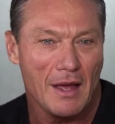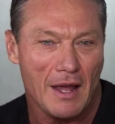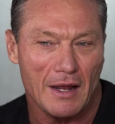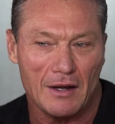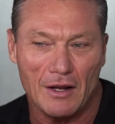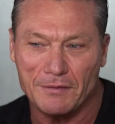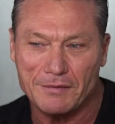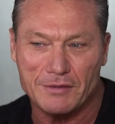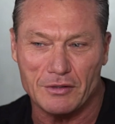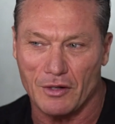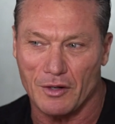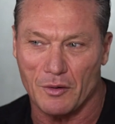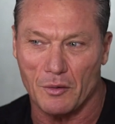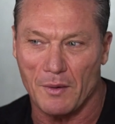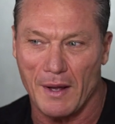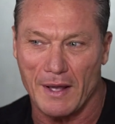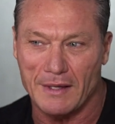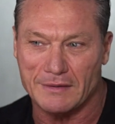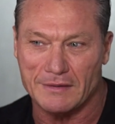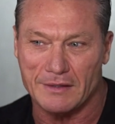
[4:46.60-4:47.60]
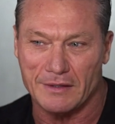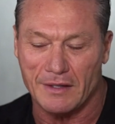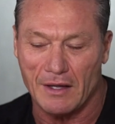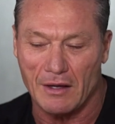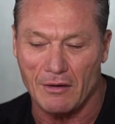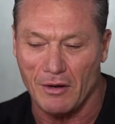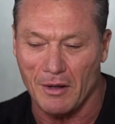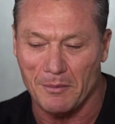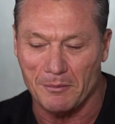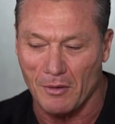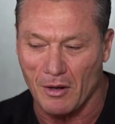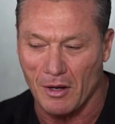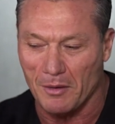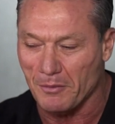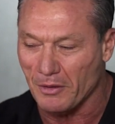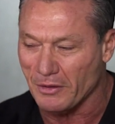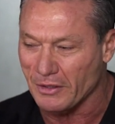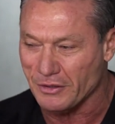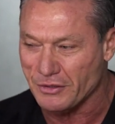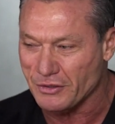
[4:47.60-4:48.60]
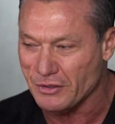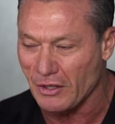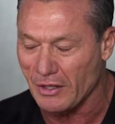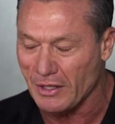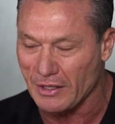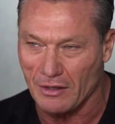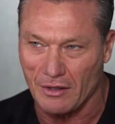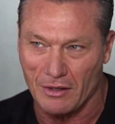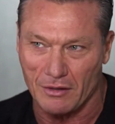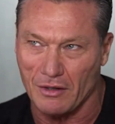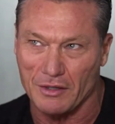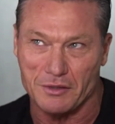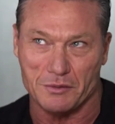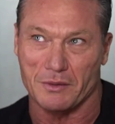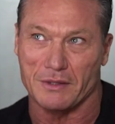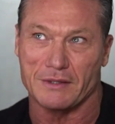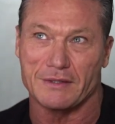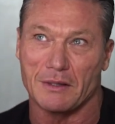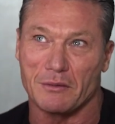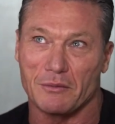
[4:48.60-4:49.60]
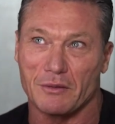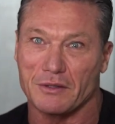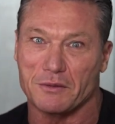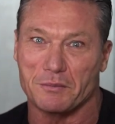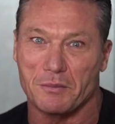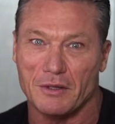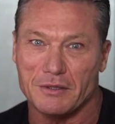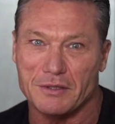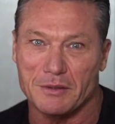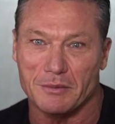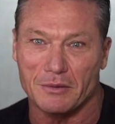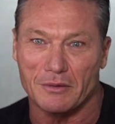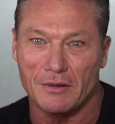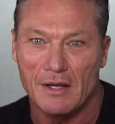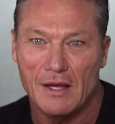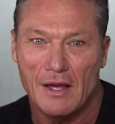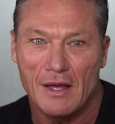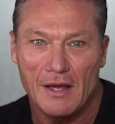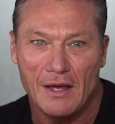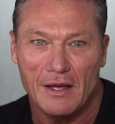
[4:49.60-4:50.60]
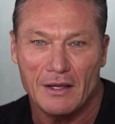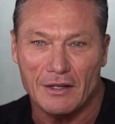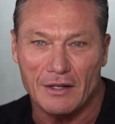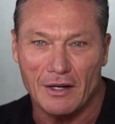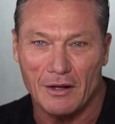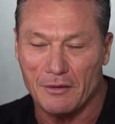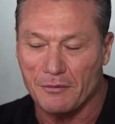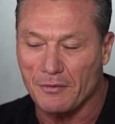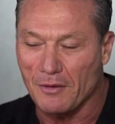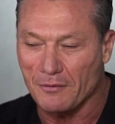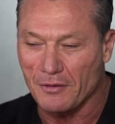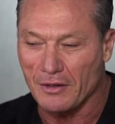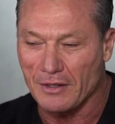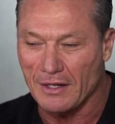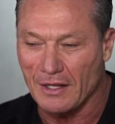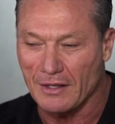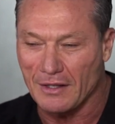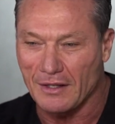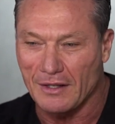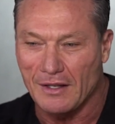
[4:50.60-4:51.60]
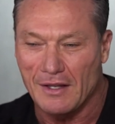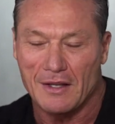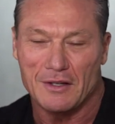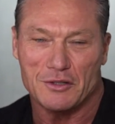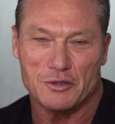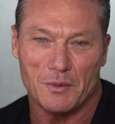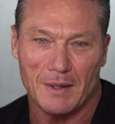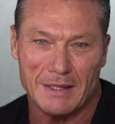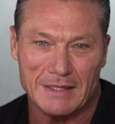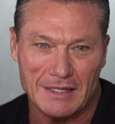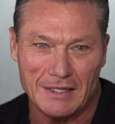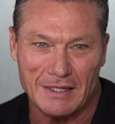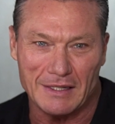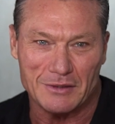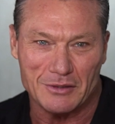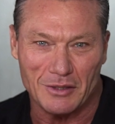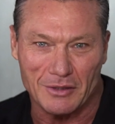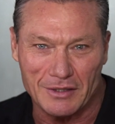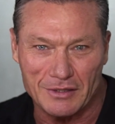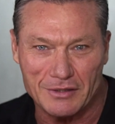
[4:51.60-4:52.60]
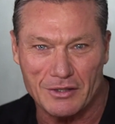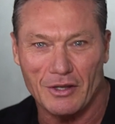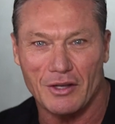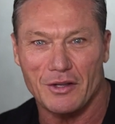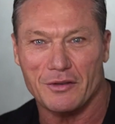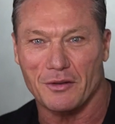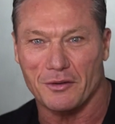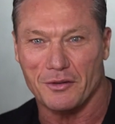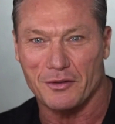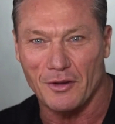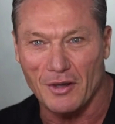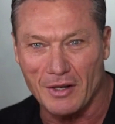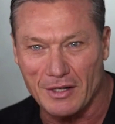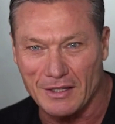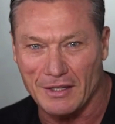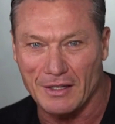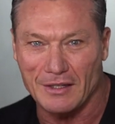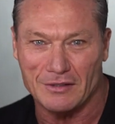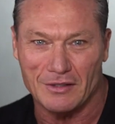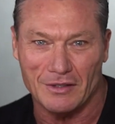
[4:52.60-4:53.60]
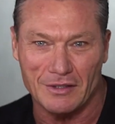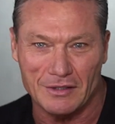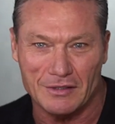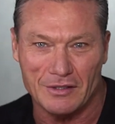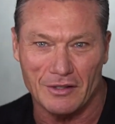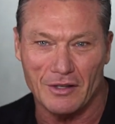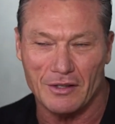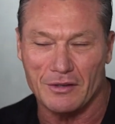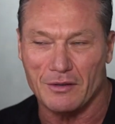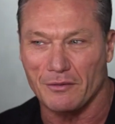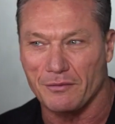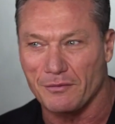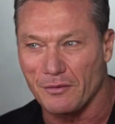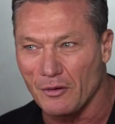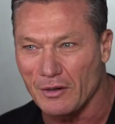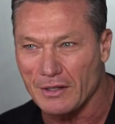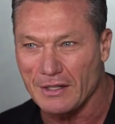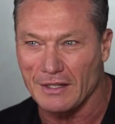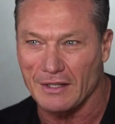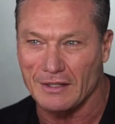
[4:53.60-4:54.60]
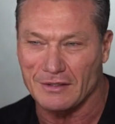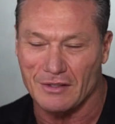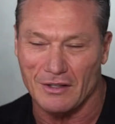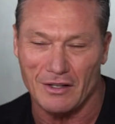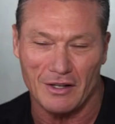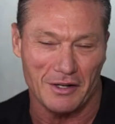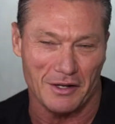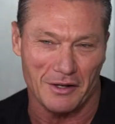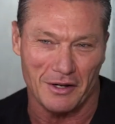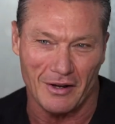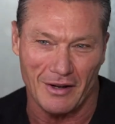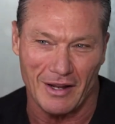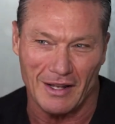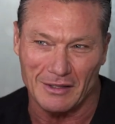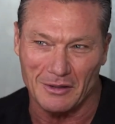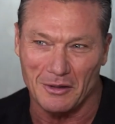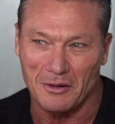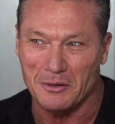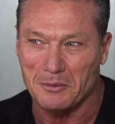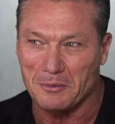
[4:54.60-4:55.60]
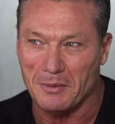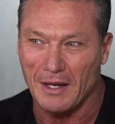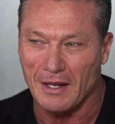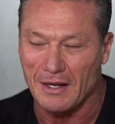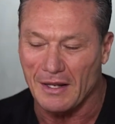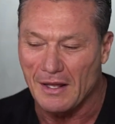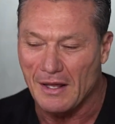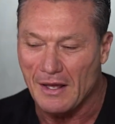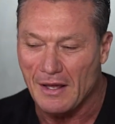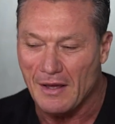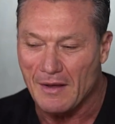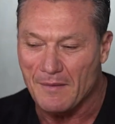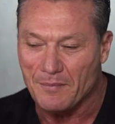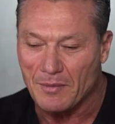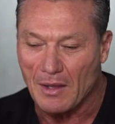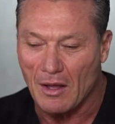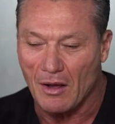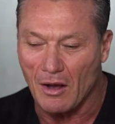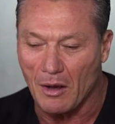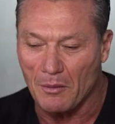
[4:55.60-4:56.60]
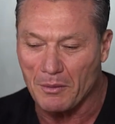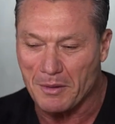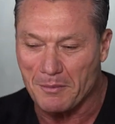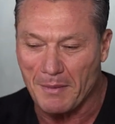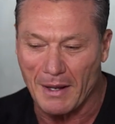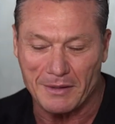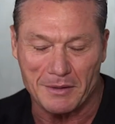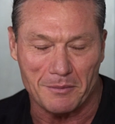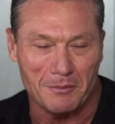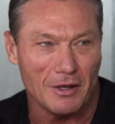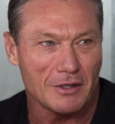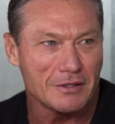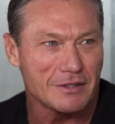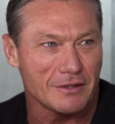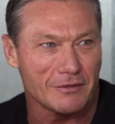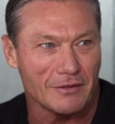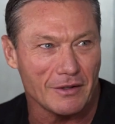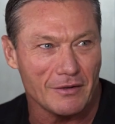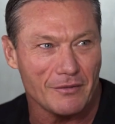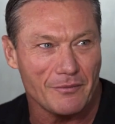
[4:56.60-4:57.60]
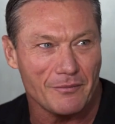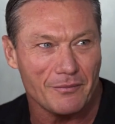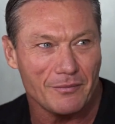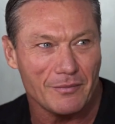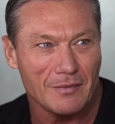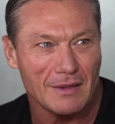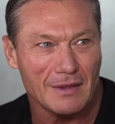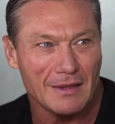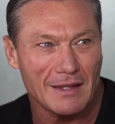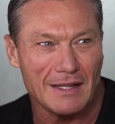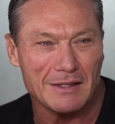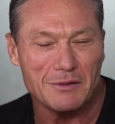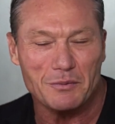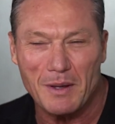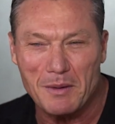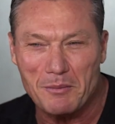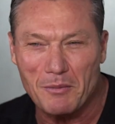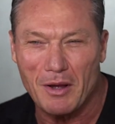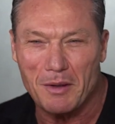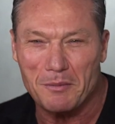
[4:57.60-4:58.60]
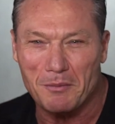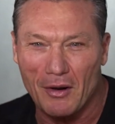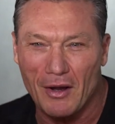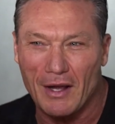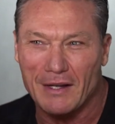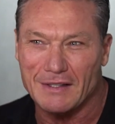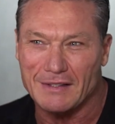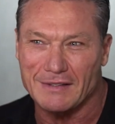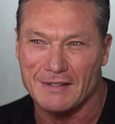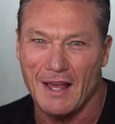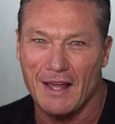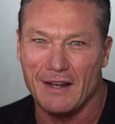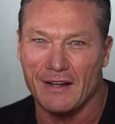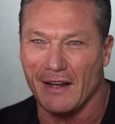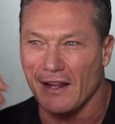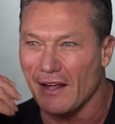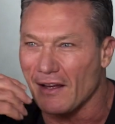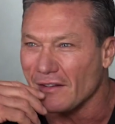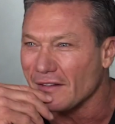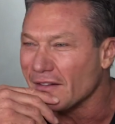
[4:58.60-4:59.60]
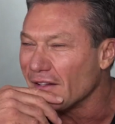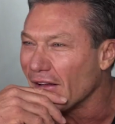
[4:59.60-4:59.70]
And I've still got a ways to go. I'm on this journey. I just want to see what's possible. If I've got another 20 years on this earth or 30 years on this earth or 40 years on, I don't know how long, but I want to make the most of it. That's where my mind is at now.